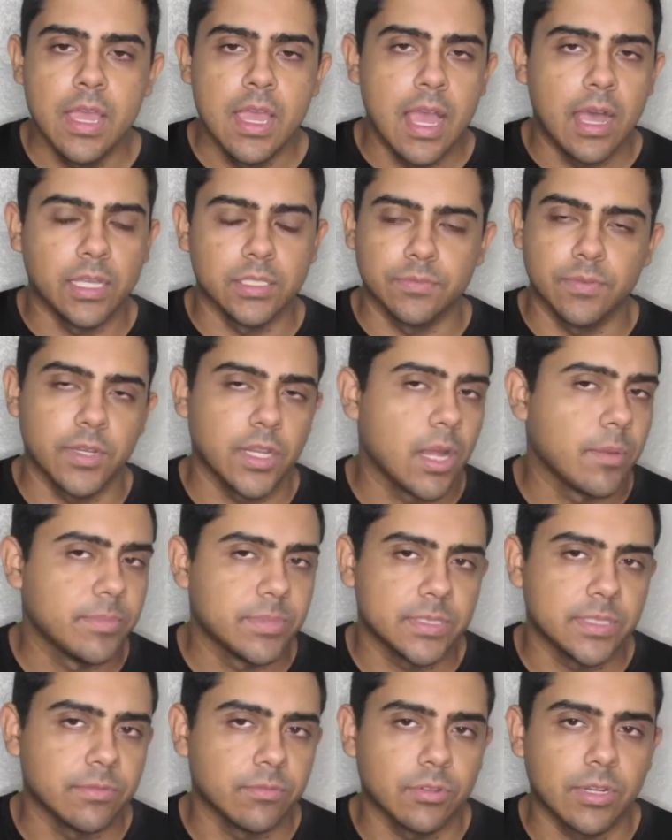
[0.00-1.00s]
I was very
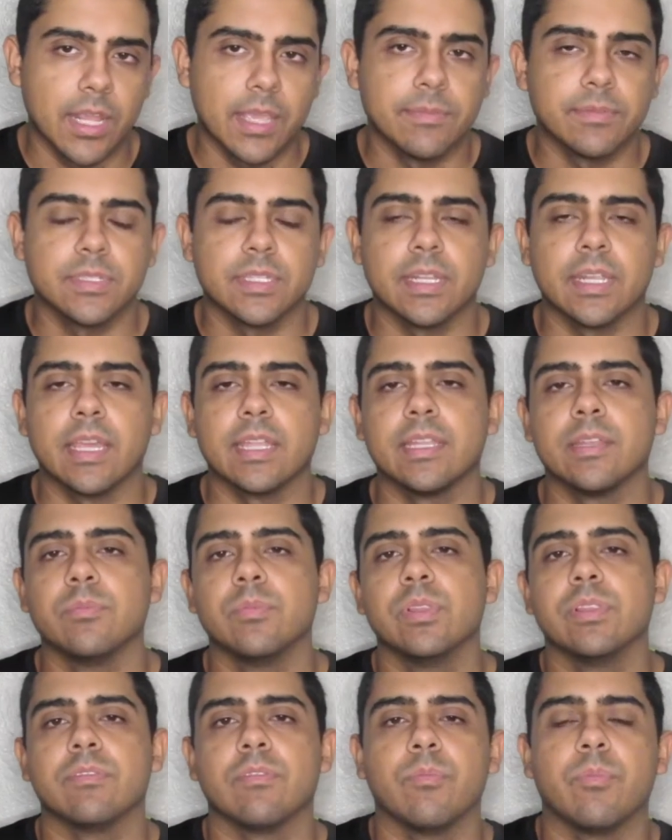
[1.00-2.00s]
opposite of what I am today. I didn't
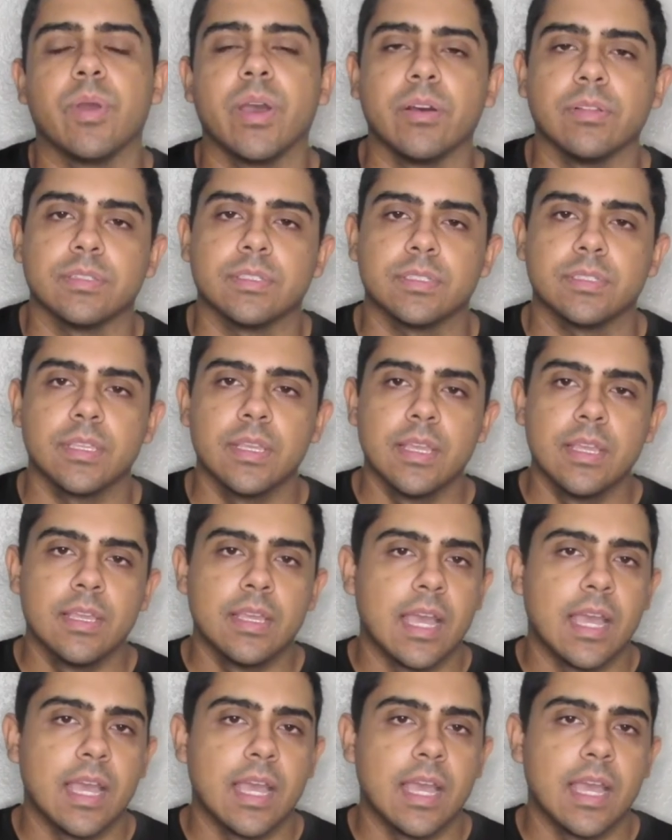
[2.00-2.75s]
believe in belts,